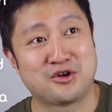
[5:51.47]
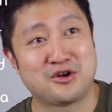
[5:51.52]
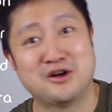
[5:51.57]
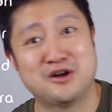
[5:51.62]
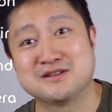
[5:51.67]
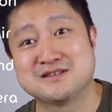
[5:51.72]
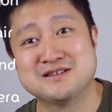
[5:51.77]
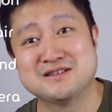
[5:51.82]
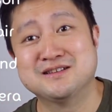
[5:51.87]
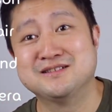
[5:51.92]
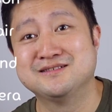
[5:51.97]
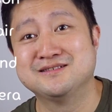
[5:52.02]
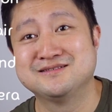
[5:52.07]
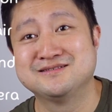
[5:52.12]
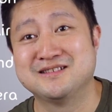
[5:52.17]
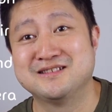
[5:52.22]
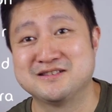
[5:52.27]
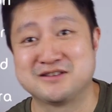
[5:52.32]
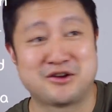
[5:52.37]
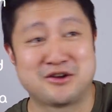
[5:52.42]

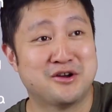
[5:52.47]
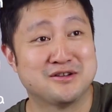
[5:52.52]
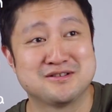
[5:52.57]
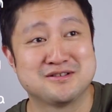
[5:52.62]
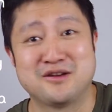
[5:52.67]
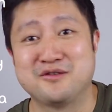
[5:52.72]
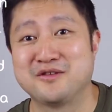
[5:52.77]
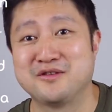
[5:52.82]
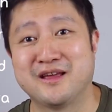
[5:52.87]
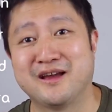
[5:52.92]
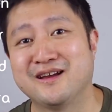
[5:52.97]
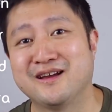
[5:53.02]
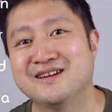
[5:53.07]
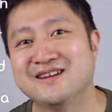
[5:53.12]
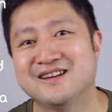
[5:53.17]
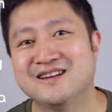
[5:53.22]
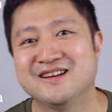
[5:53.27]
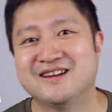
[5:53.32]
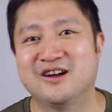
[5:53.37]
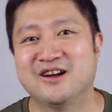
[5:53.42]
curtain, there's a curtain over there,
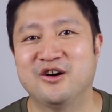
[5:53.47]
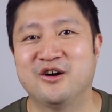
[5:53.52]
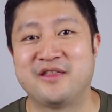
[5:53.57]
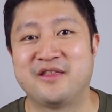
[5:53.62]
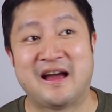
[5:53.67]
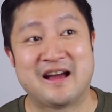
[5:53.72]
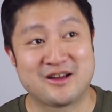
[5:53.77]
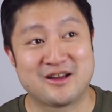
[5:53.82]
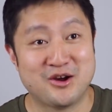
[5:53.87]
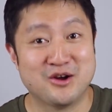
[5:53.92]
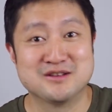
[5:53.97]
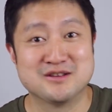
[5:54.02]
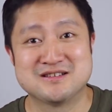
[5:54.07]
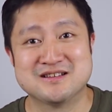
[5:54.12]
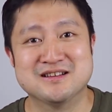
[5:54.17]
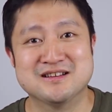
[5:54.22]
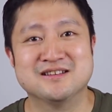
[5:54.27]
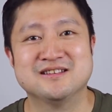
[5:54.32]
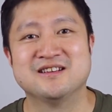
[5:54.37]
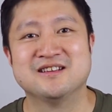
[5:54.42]
that
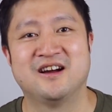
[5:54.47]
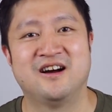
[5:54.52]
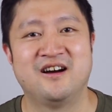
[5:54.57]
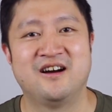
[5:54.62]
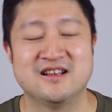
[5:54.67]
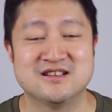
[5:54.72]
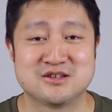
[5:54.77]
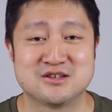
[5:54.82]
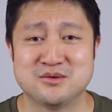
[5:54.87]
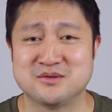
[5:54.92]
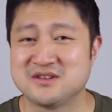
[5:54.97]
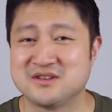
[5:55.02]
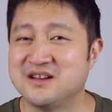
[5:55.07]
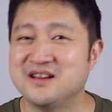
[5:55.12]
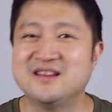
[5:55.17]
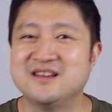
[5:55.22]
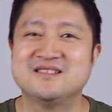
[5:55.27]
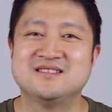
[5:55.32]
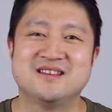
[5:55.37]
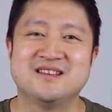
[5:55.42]
curtain, and so on. So
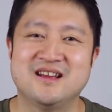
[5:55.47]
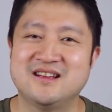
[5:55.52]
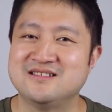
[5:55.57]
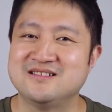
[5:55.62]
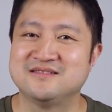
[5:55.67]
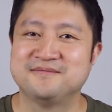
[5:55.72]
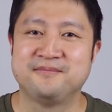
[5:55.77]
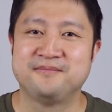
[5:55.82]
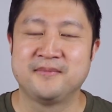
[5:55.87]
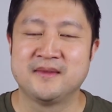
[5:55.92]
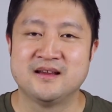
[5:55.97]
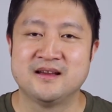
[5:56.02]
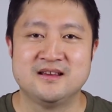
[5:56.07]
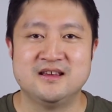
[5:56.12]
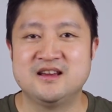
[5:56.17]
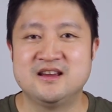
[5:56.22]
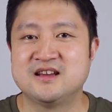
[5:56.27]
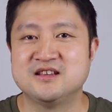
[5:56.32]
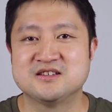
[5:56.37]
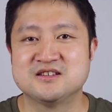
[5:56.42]

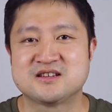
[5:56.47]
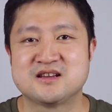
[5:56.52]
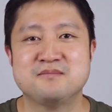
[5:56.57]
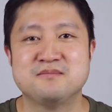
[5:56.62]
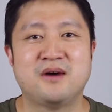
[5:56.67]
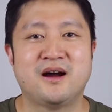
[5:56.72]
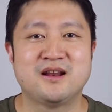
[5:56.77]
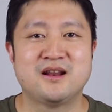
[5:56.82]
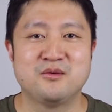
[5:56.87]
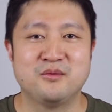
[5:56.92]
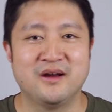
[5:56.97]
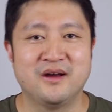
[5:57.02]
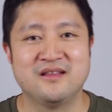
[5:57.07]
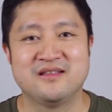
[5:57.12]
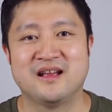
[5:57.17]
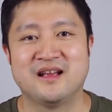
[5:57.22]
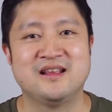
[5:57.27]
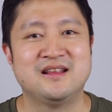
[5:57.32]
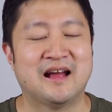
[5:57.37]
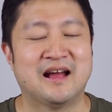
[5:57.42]
you can just combine it
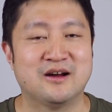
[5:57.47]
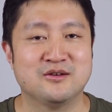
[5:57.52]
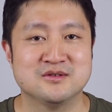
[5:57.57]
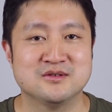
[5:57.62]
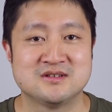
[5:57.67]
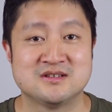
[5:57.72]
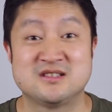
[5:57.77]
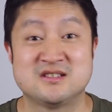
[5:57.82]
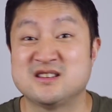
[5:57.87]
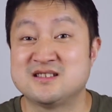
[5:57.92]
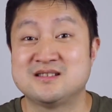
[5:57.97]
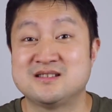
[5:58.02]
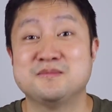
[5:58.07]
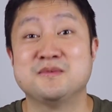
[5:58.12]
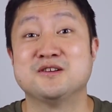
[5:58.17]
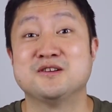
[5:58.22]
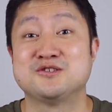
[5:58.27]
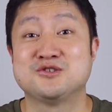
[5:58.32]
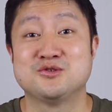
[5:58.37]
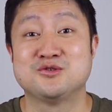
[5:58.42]
with any nouns, just
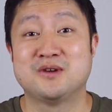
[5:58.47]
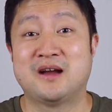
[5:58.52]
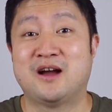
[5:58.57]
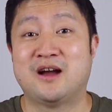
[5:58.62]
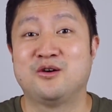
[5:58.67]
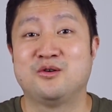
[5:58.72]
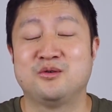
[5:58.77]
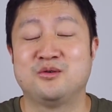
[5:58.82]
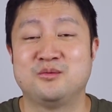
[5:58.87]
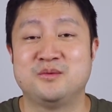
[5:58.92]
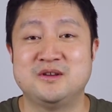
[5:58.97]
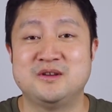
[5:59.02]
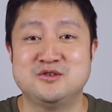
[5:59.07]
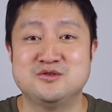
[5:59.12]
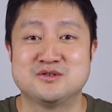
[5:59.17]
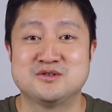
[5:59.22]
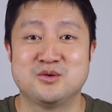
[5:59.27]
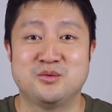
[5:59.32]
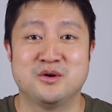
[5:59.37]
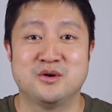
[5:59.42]
similar to how we
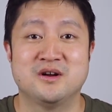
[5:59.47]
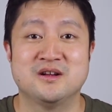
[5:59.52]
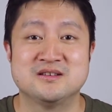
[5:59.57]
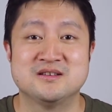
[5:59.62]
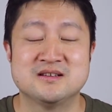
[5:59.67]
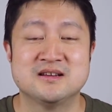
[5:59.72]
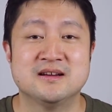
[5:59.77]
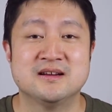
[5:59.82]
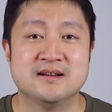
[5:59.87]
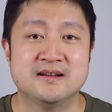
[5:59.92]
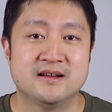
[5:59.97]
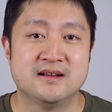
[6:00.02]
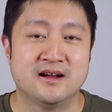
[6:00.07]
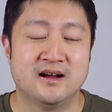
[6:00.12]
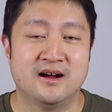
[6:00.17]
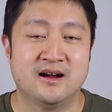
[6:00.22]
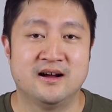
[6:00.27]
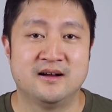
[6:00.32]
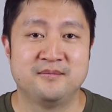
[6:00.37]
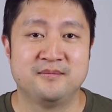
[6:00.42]
use the words
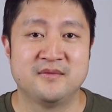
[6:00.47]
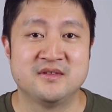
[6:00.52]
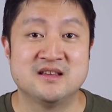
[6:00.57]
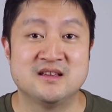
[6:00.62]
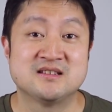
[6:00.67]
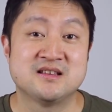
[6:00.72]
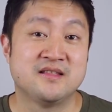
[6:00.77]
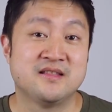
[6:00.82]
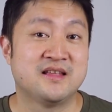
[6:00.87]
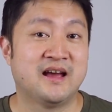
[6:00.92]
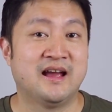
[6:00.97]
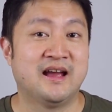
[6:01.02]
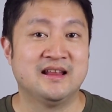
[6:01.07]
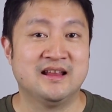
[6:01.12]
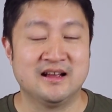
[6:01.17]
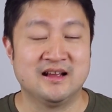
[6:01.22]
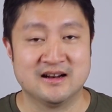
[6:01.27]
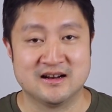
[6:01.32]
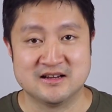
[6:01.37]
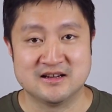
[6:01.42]
this and that
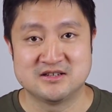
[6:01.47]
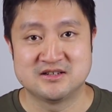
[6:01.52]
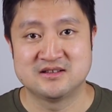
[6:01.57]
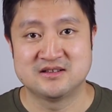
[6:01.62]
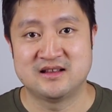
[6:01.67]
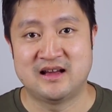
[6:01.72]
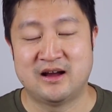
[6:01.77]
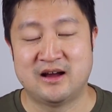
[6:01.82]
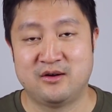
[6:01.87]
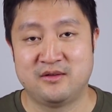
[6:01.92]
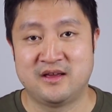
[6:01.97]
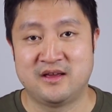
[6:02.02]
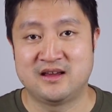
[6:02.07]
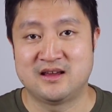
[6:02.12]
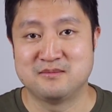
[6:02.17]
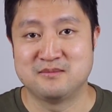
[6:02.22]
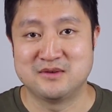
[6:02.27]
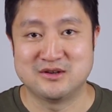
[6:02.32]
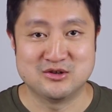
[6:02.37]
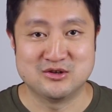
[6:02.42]
in English, how they
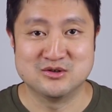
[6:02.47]
can be